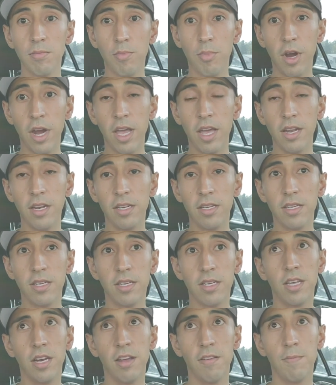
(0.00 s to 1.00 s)
brand
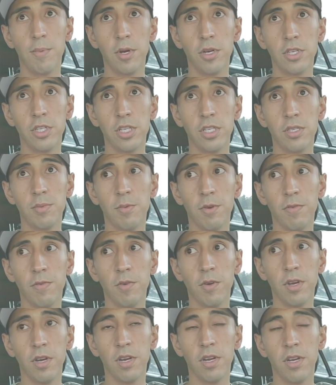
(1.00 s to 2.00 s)
that I've purchased
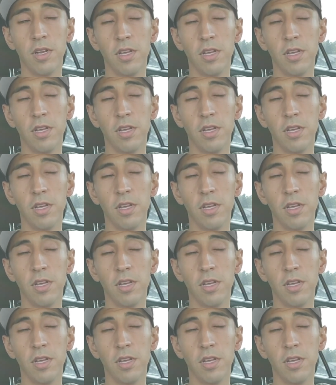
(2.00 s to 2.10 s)
before